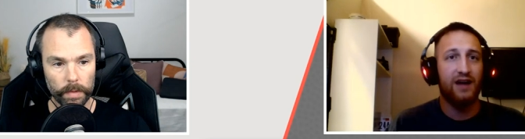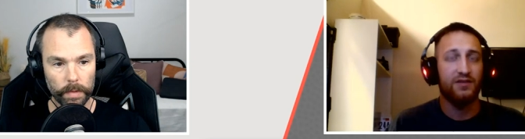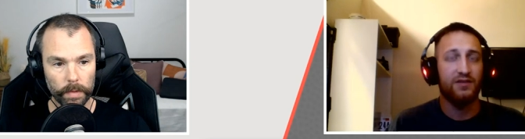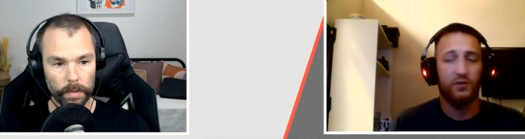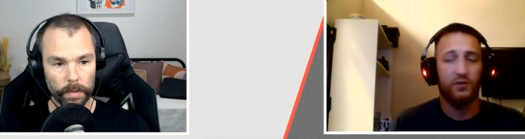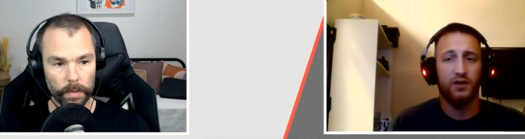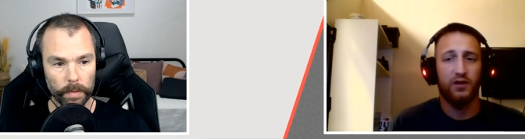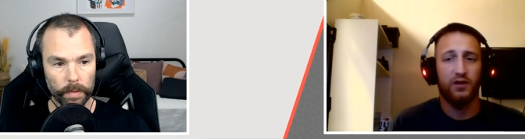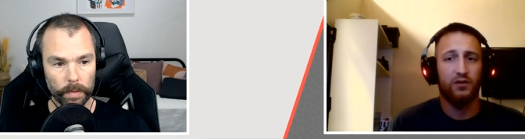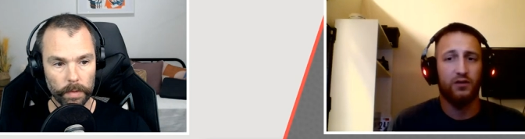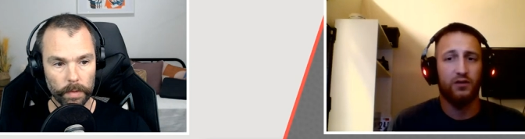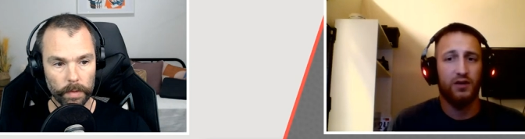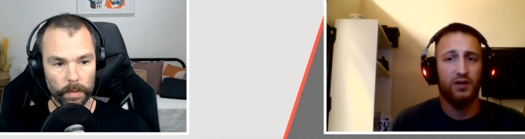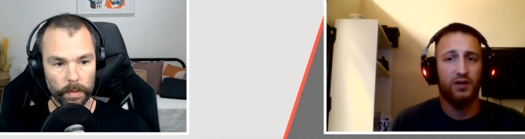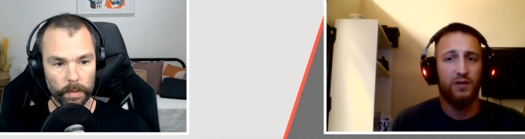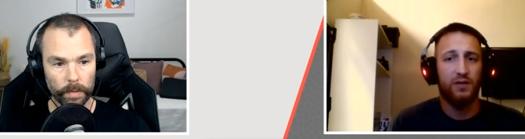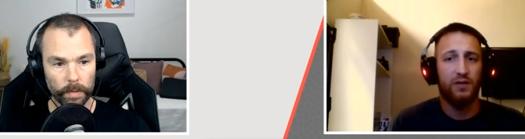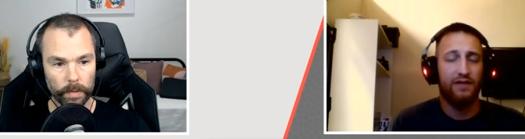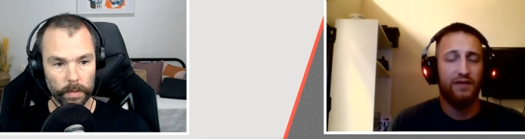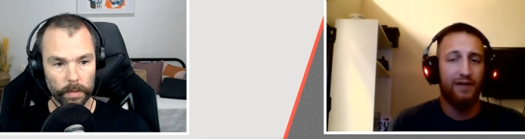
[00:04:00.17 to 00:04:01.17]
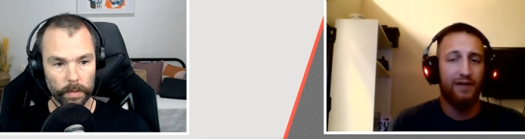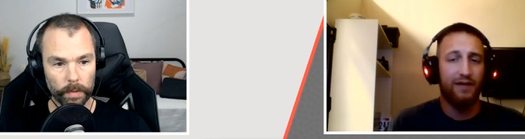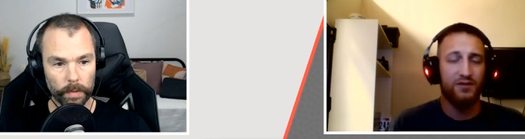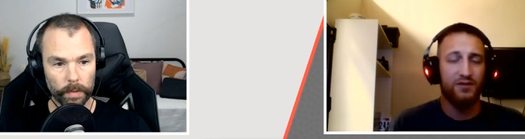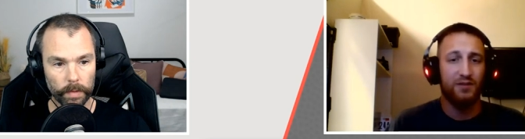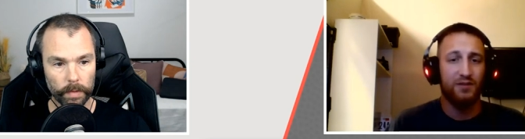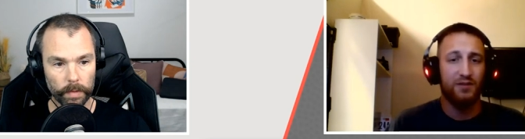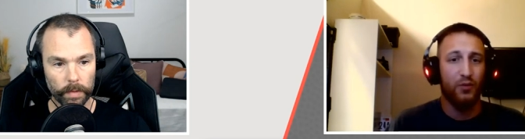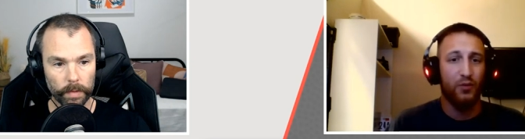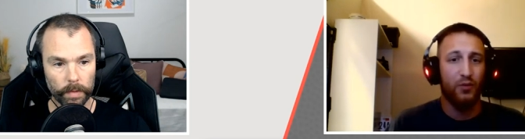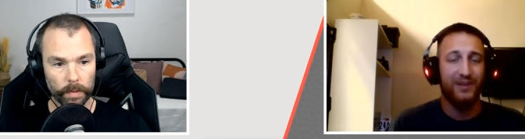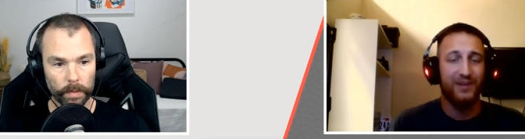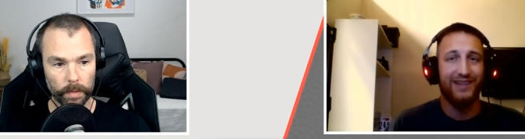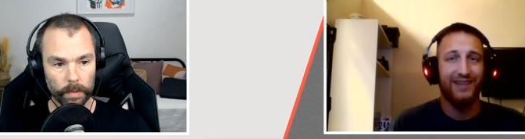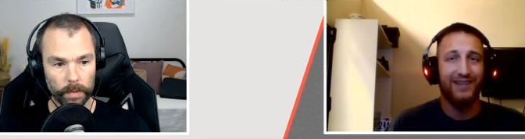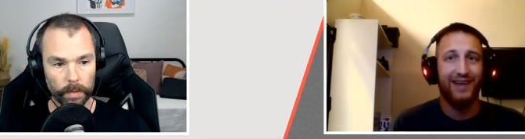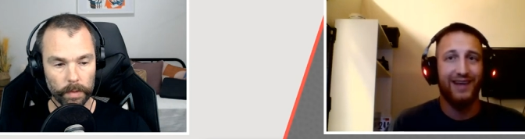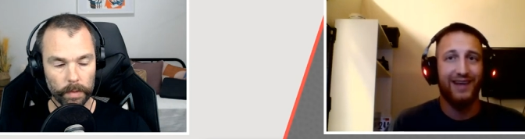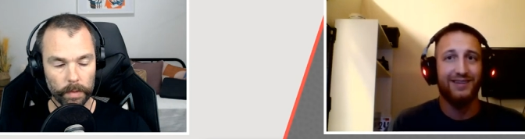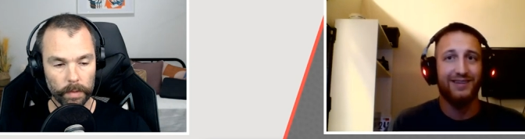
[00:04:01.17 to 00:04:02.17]
Speaker 1: only above average at points and
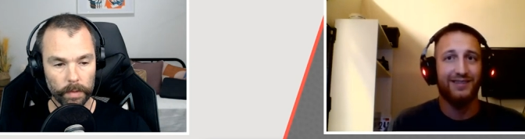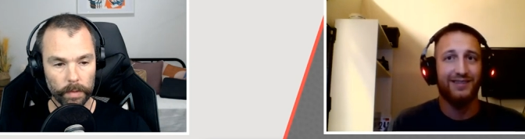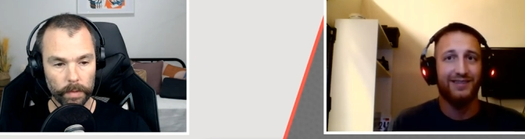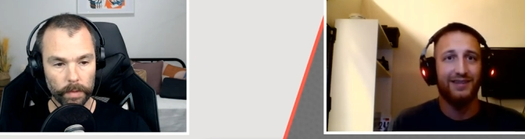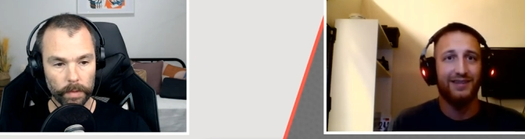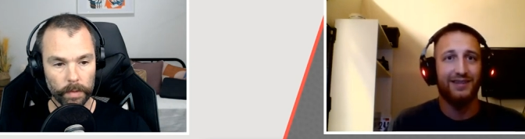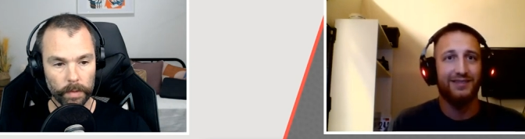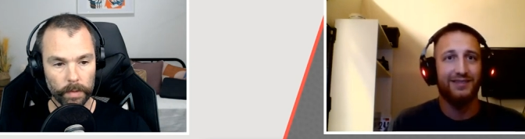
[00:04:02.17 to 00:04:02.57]
assists.